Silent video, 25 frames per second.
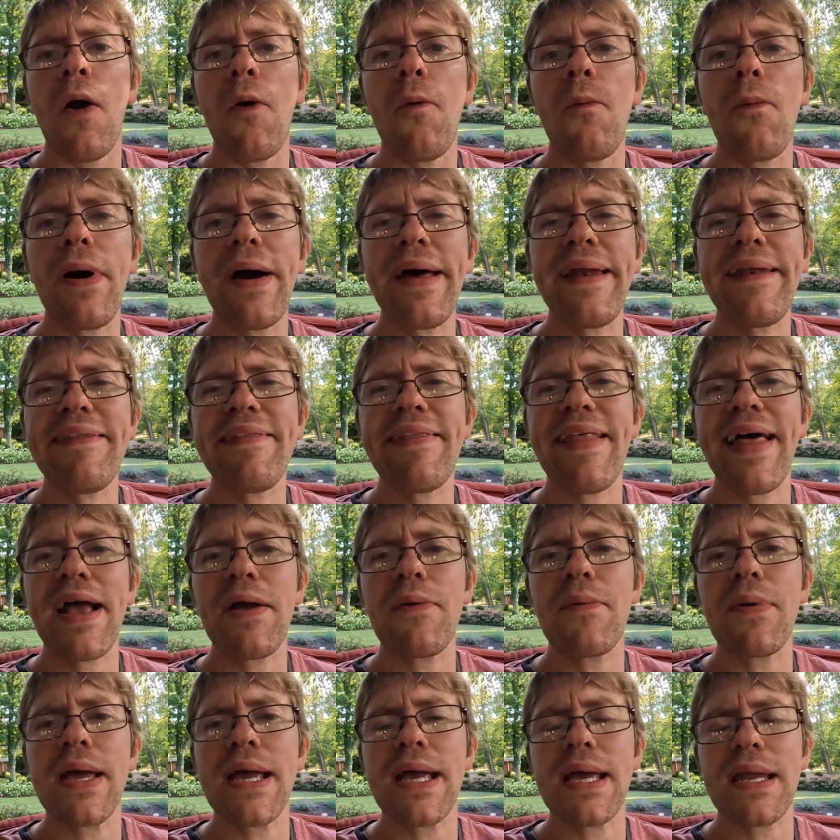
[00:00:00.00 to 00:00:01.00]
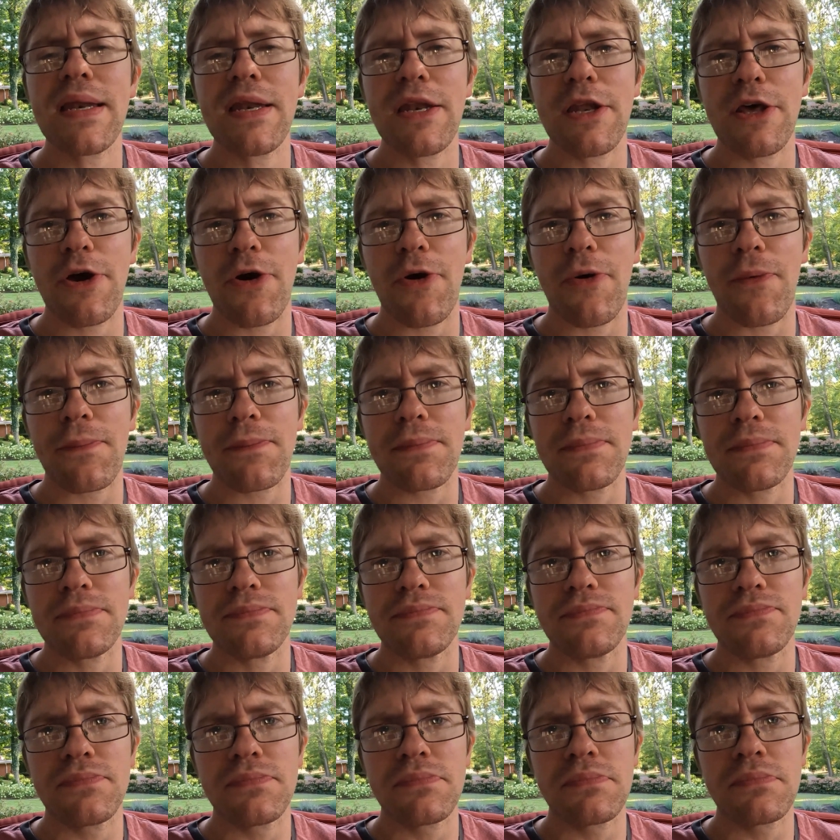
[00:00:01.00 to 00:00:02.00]
One thing we can do
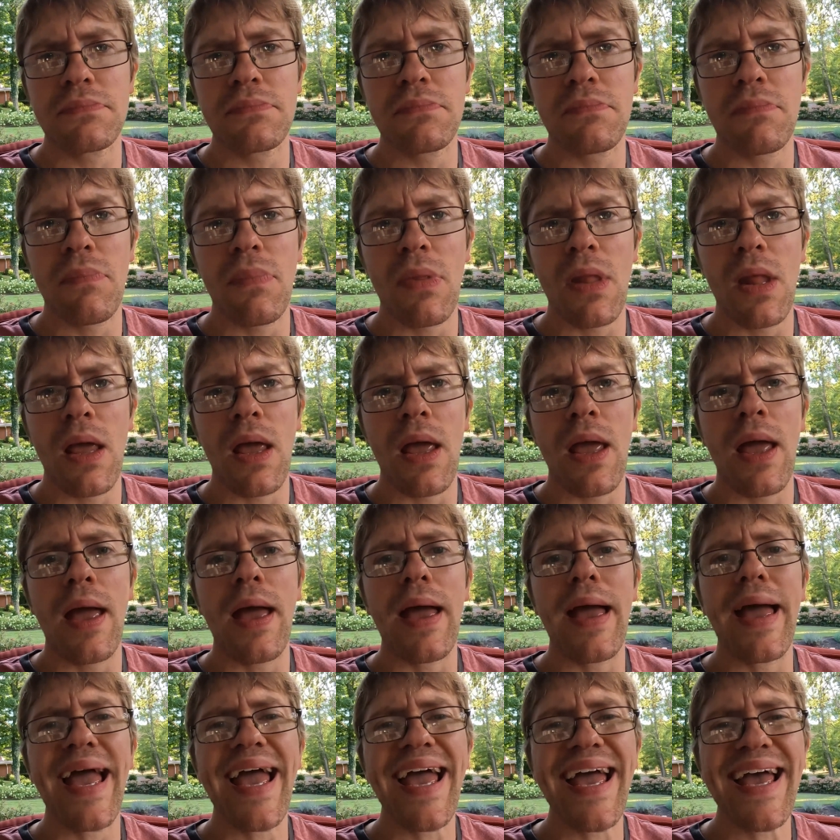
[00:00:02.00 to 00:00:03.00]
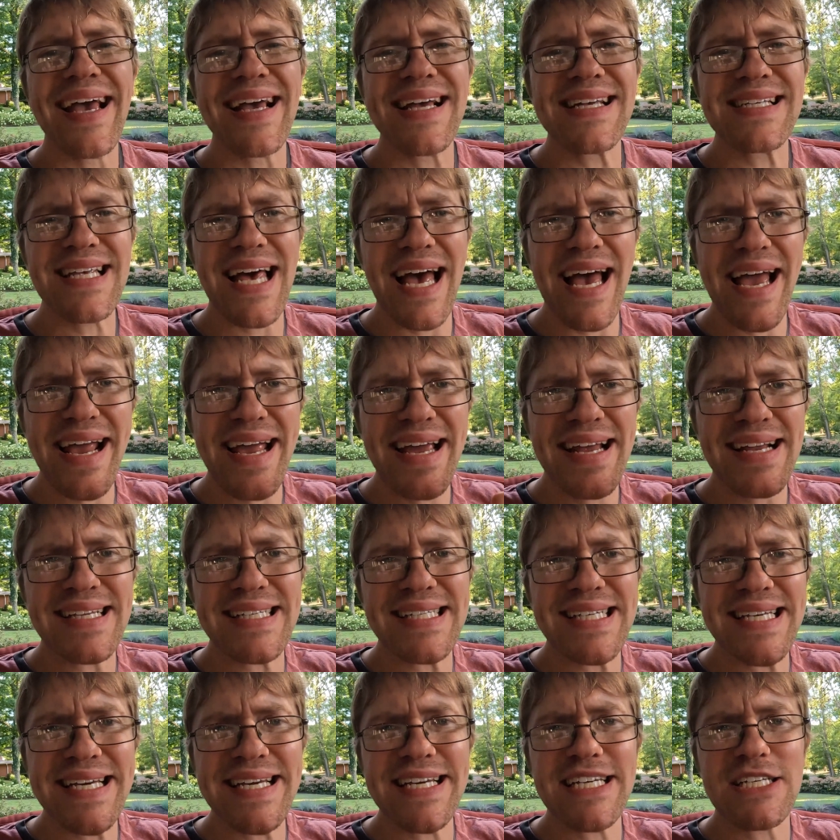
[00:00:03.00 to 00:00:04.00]
is I
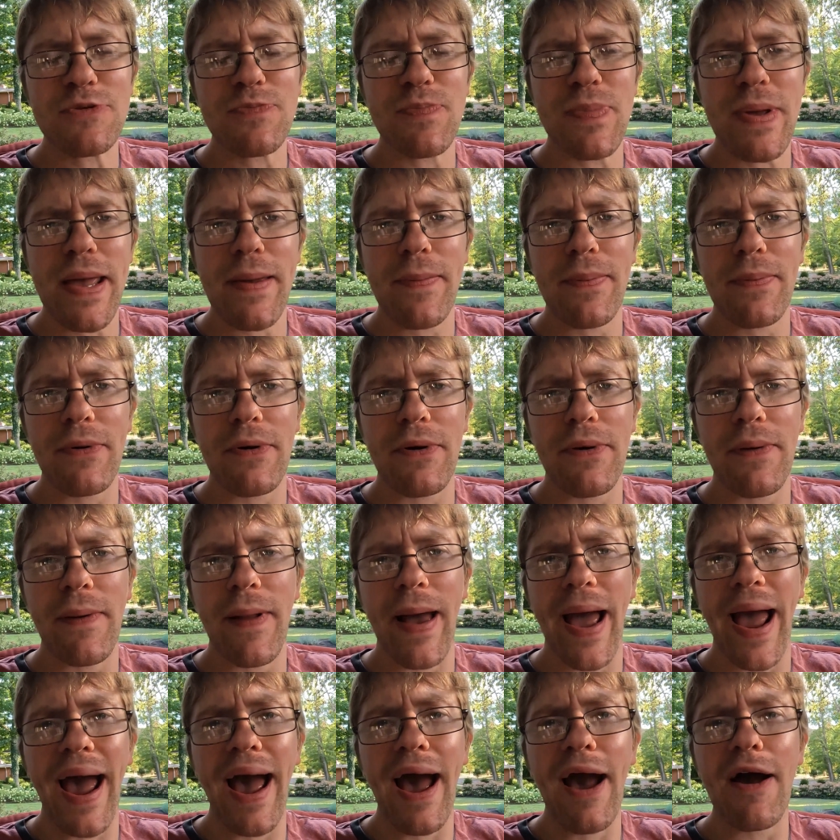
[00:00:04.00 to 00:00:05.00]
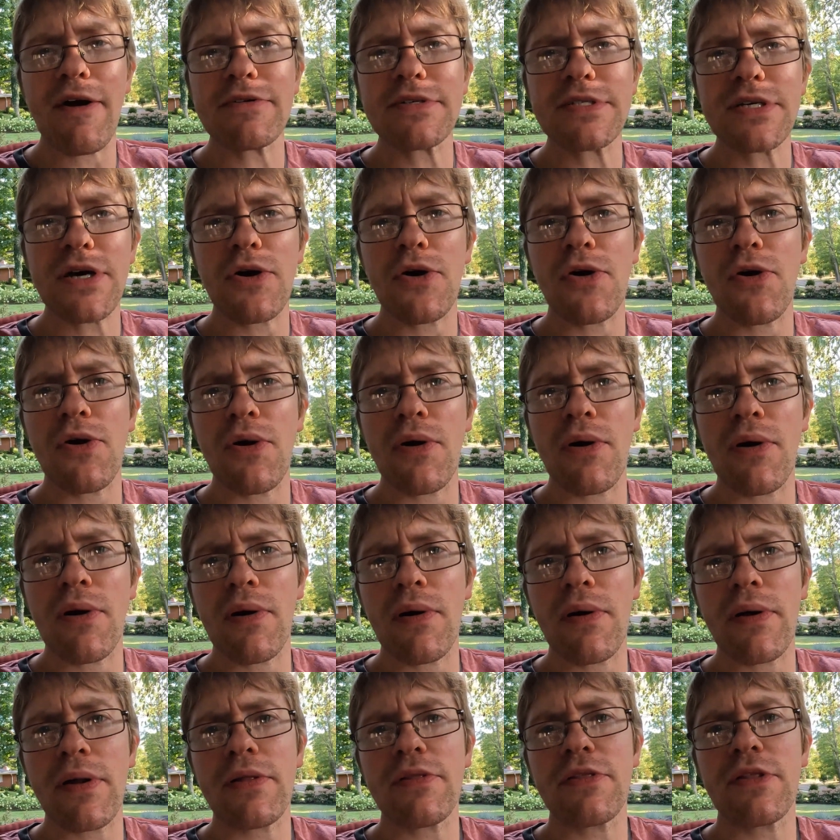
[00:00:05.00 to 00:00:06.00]
can teach people how to
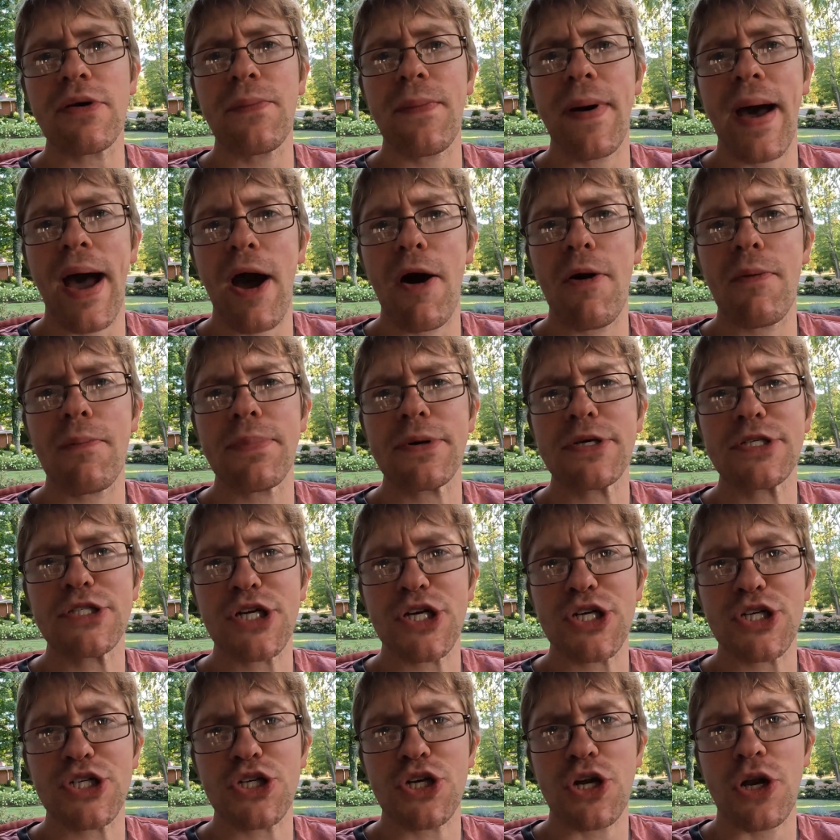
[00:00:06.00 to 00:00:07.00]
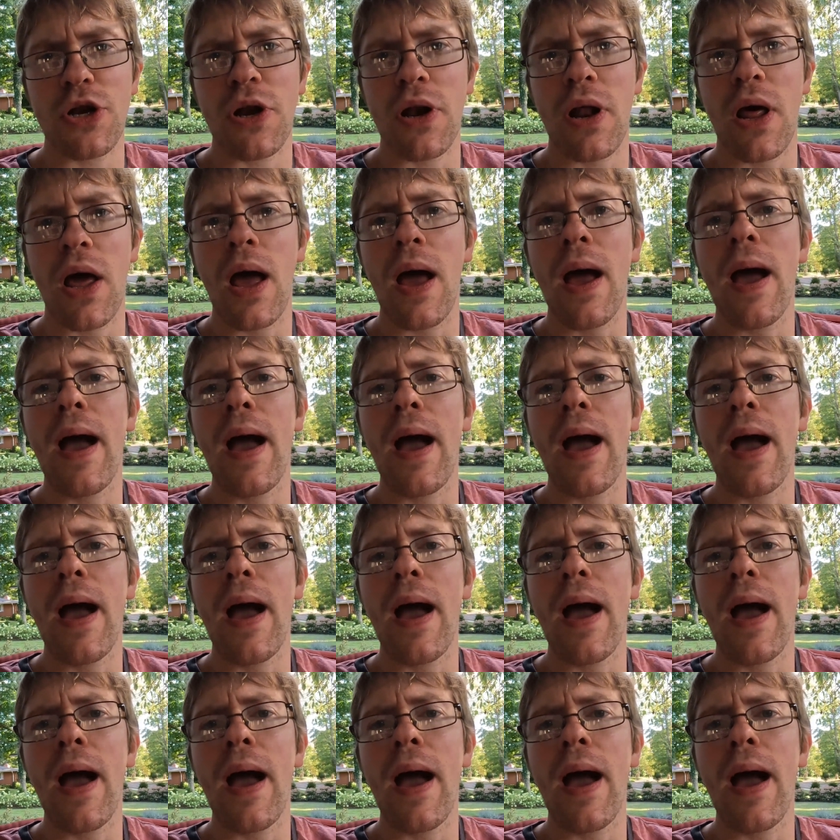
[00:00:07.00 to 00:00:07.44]
hold the mountain position.